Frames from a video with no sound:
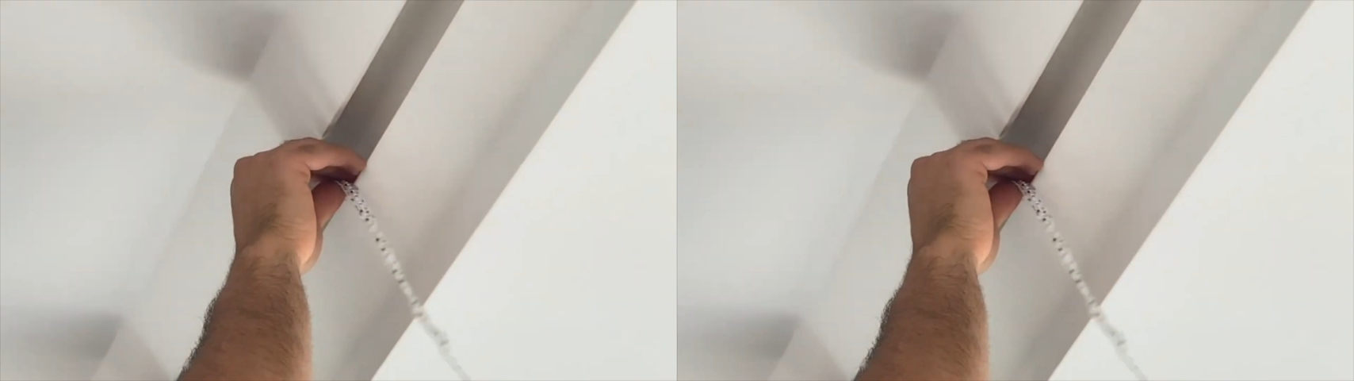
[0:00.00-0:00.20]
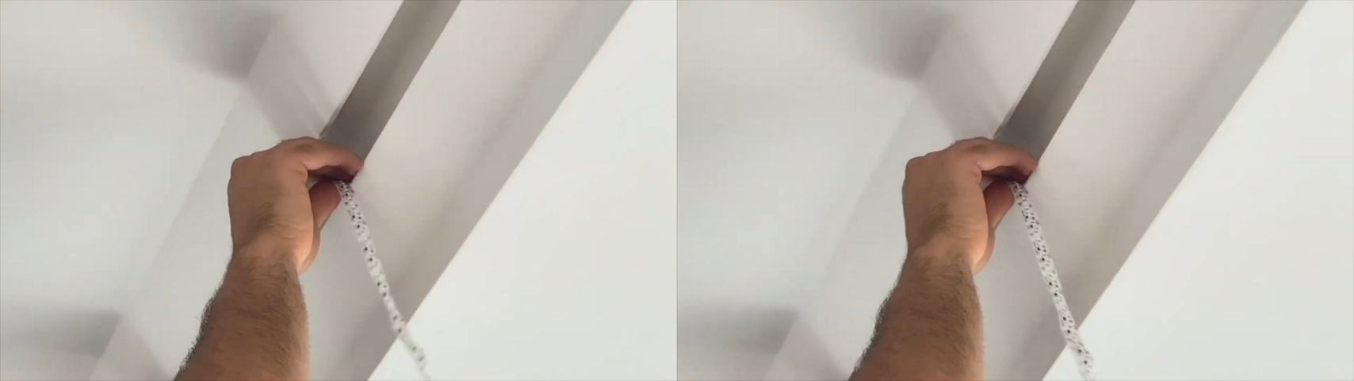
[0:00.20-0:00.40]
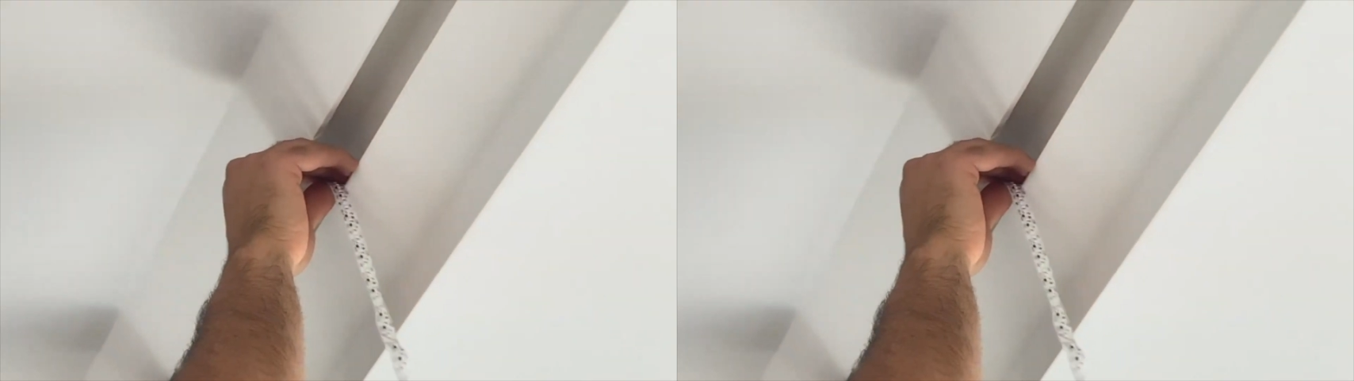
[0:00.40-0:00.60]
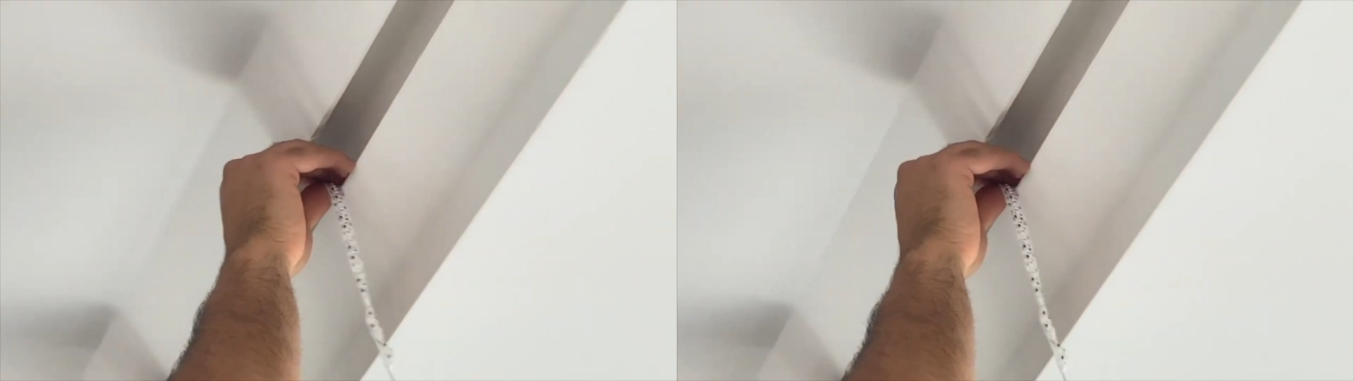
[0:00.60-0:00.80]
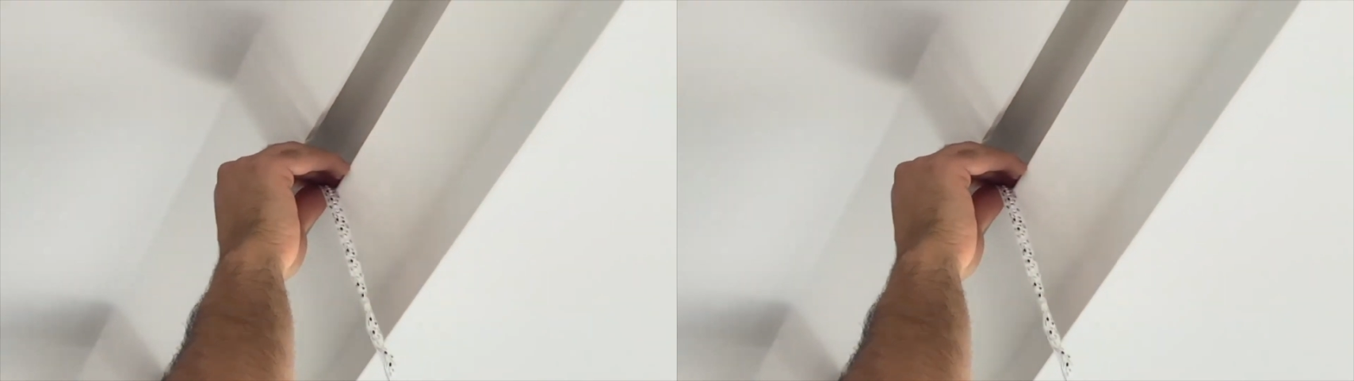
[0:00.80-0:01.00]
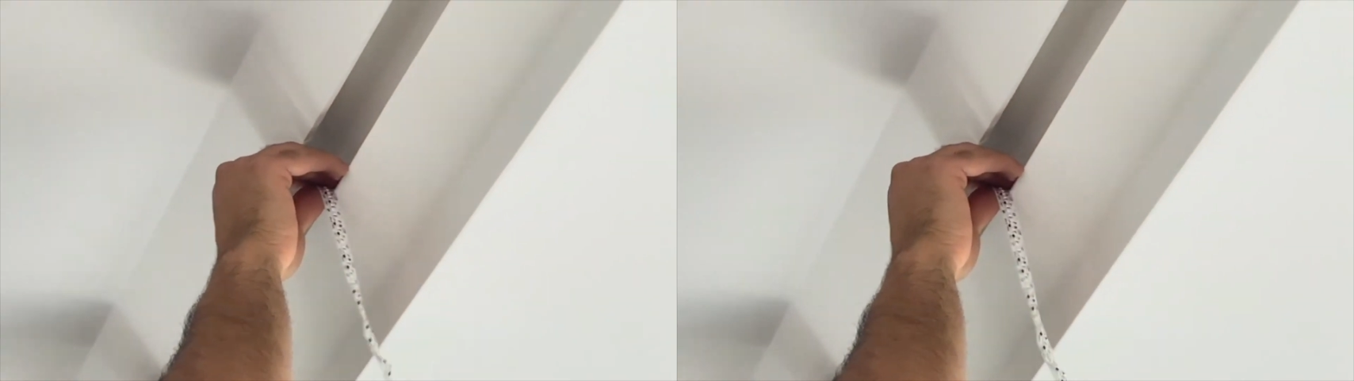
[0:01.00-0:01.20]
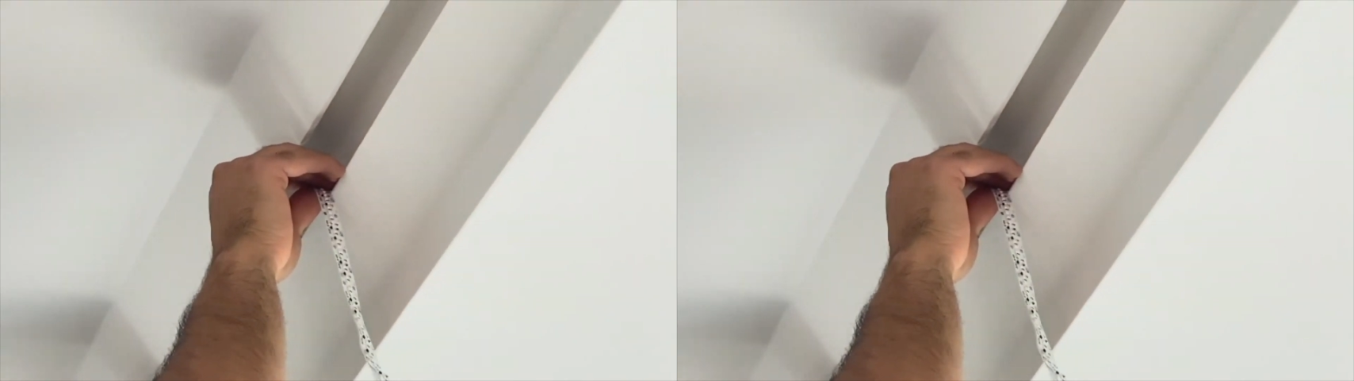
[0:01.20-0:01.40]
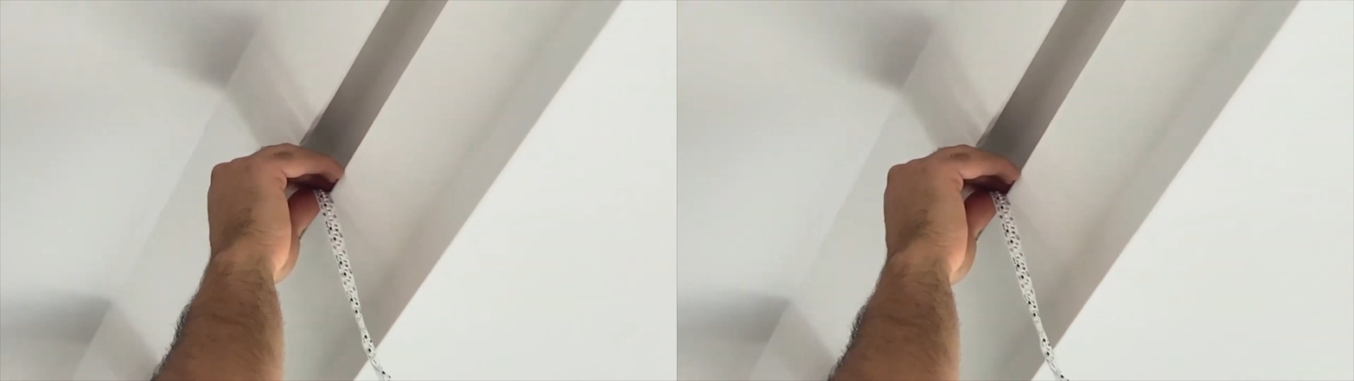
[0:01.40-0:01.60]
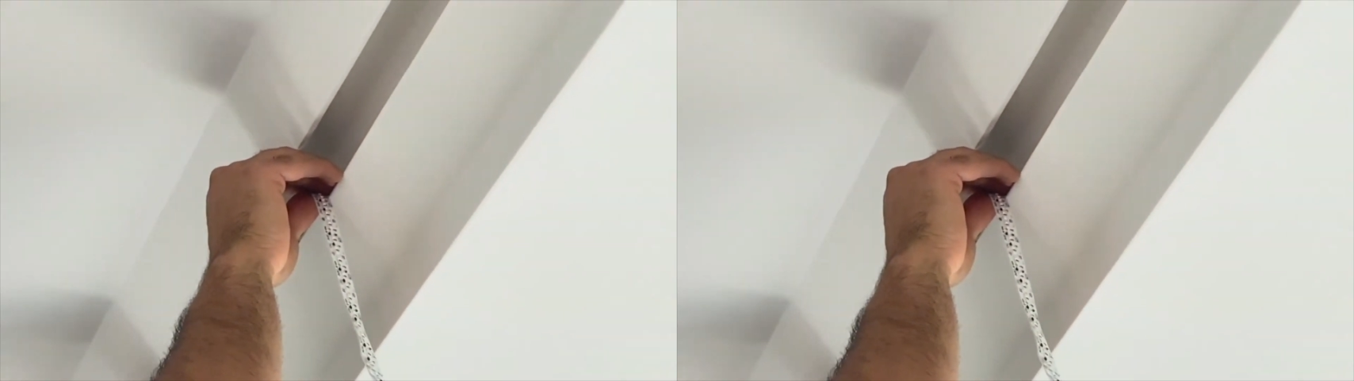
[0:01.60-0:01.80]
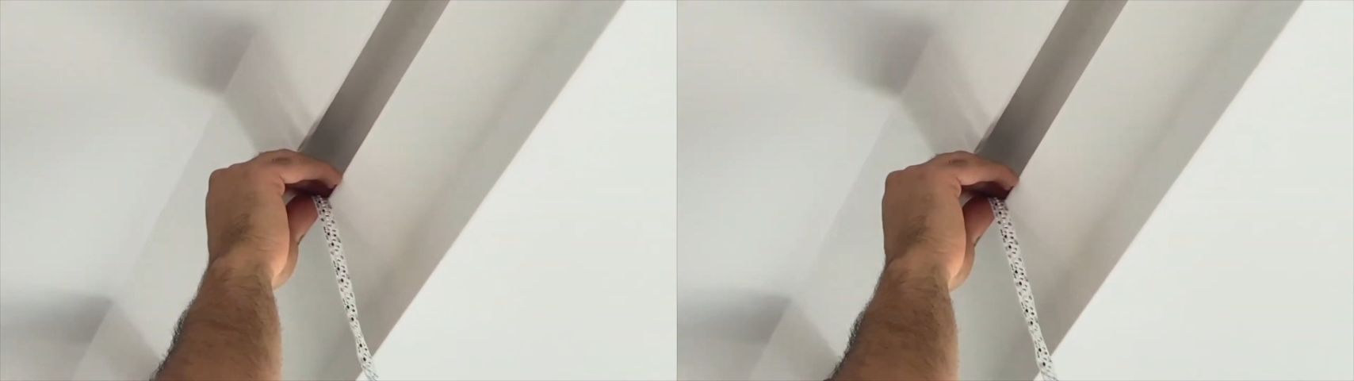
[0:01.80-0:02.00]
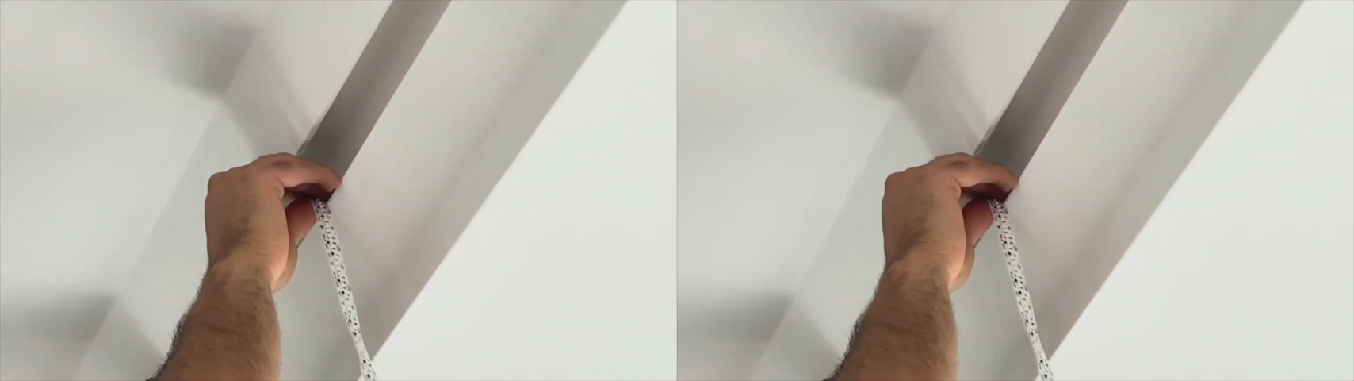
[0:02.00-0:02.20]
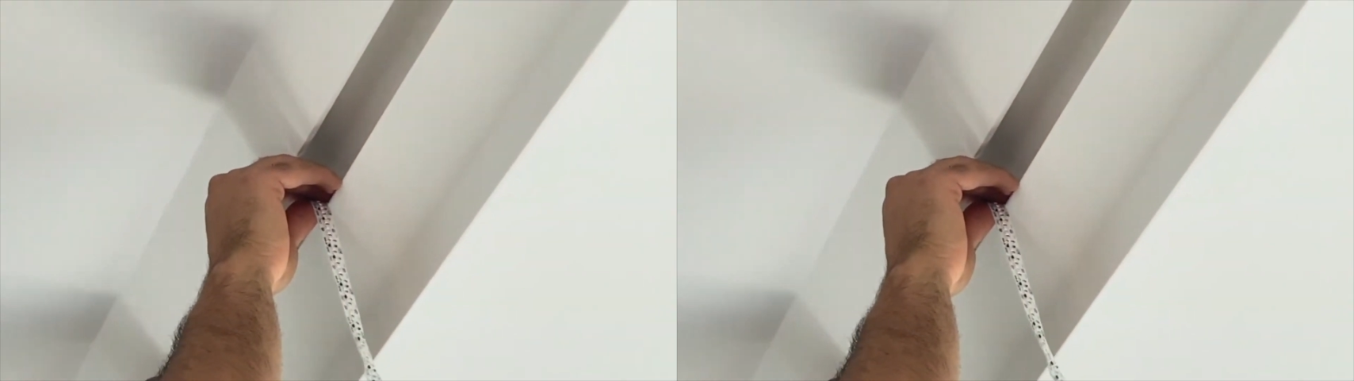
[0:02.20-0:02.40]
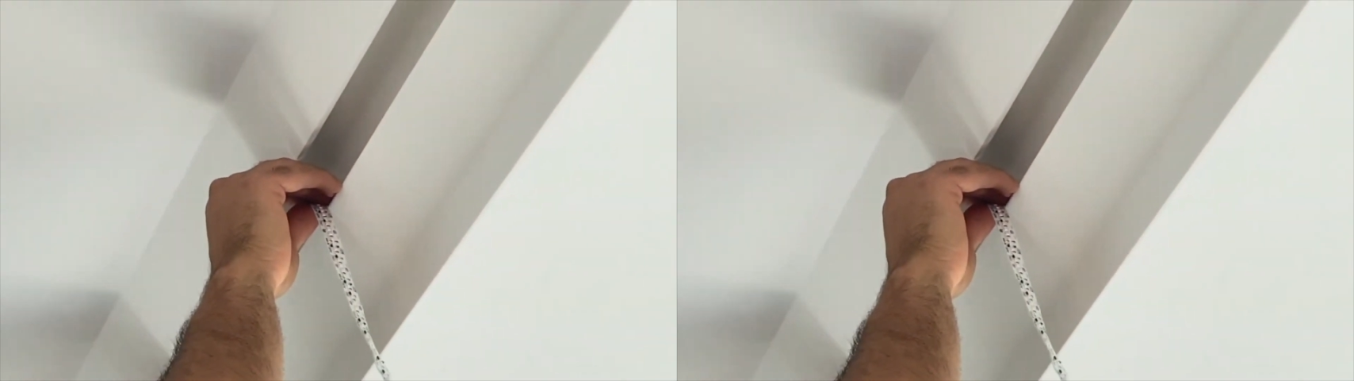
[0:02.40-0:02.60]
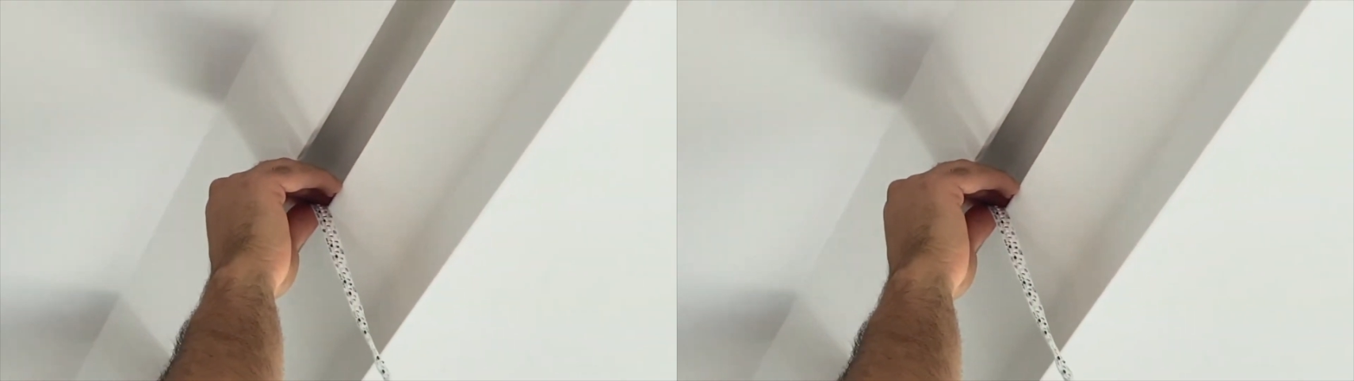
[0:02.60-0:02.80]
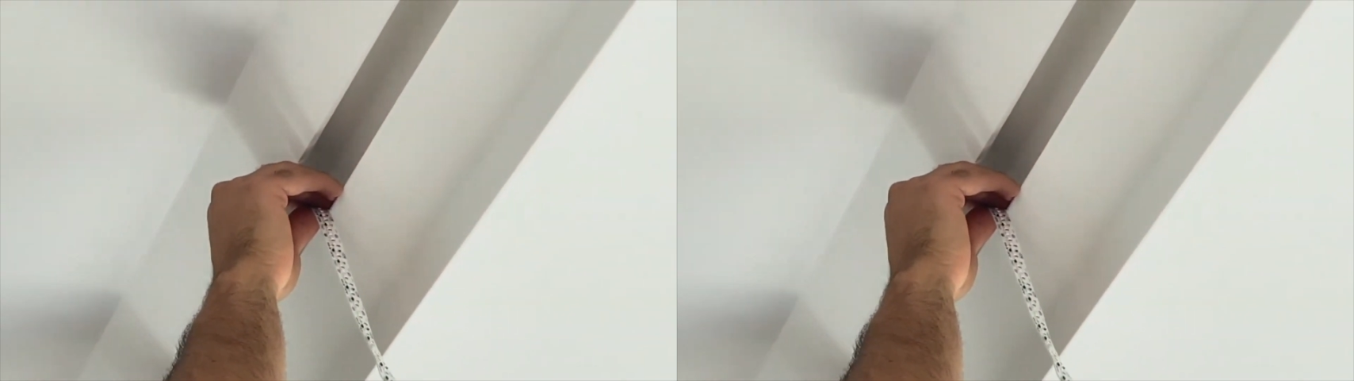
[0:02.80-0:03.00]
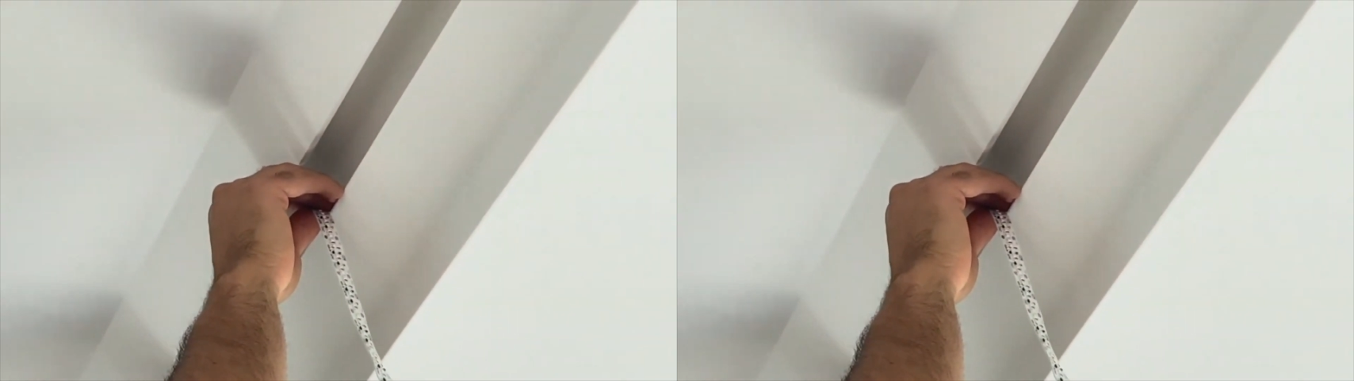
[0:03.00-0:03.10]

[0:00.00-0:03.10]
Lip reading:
[unreadable: no face in view]